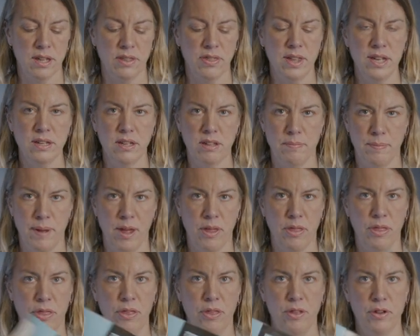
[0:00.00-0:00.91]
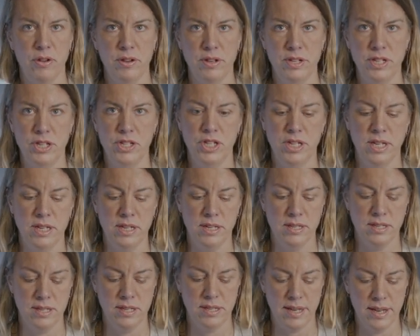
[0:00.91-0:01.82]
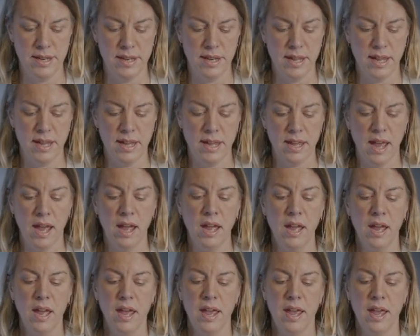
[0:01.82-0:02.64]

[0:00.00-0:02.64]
I think there's about 30 cheeses in here.